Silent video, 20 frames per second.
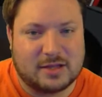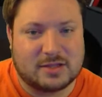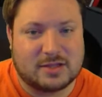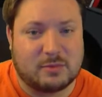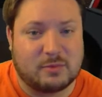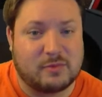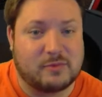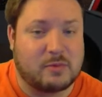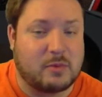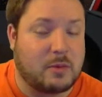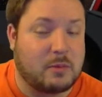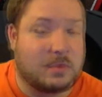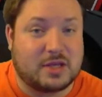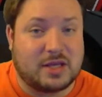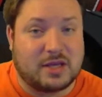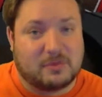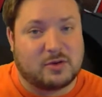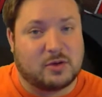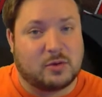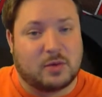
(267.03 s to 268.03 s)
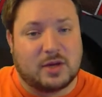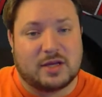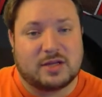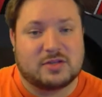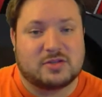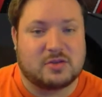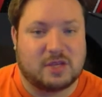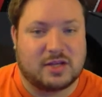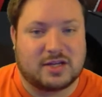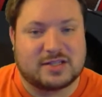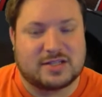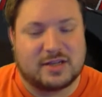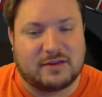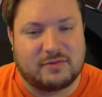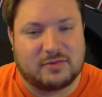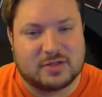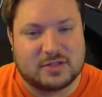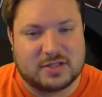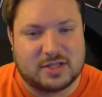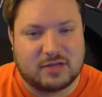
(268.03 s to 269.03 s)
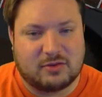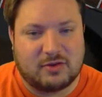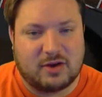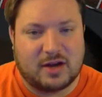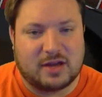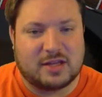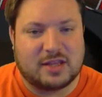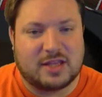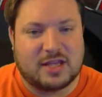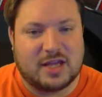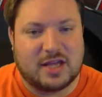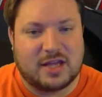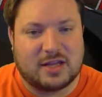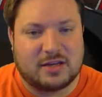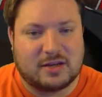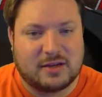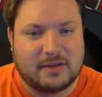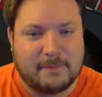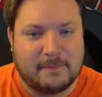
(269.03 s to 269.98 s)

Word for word: some of them I'll be giving away. So like I said, if you stick around to the end,